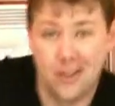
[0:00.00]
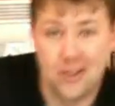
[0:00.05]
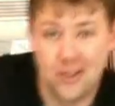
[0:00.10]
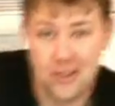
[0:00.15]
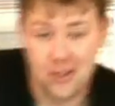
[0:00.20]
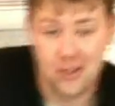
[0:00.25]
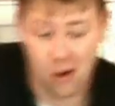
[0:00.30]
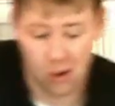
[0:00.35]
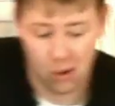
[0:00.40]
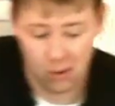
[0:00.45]
the
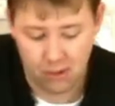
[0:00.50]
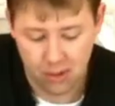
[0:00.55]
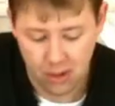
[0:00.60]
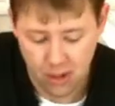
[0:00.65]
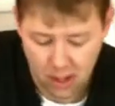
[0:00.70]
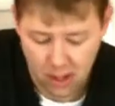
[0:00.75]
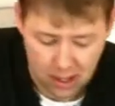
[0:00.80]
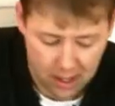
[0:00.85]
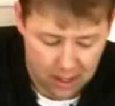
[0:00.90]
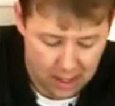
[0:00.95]
stove,
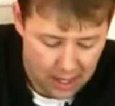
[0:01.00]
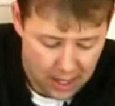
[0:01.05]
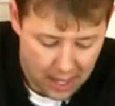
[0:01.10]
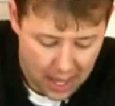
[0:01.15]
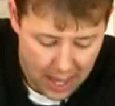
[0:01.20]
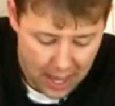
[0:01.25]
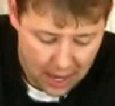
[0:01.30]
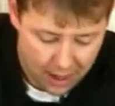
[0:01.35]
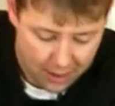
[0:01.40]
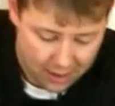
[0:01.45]

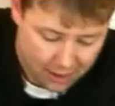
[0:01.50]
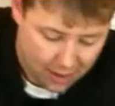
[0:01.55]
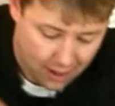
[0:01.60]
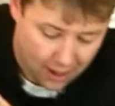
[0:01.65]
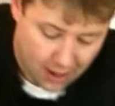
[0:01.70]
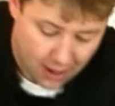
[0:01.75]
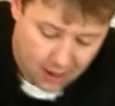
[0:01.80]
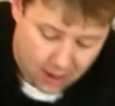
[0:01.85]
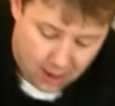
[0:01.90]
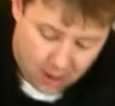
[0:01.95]
and
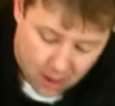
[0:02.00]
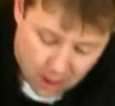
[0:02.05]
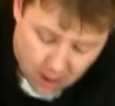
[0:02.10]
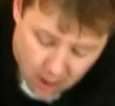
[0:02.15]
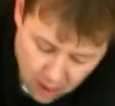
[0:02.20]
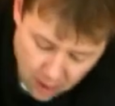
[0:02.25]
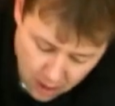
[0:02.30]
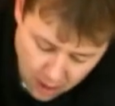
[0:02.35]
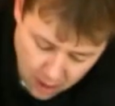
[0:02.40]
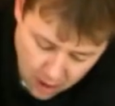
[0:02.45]

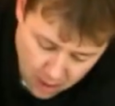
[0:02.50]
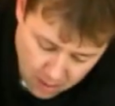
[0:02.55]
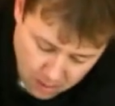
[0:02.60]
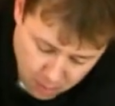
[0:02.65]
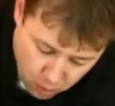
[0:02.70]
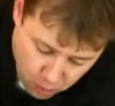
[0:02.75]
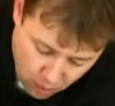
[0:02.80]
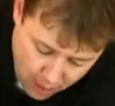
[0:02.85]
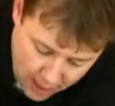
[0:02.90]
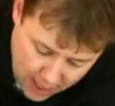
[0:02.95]

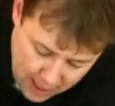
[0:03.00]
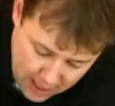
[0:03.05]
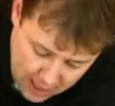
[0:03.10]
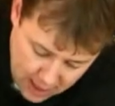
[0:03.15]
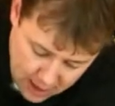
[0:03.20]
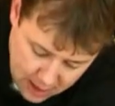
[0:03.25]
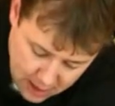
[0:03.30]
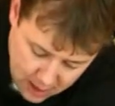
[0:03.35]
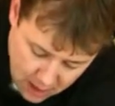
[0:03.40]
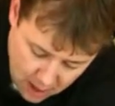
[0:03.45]
pour that
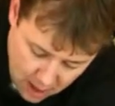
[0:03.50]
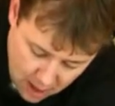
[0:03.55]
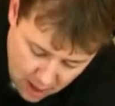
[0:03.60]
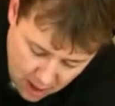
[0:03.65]
in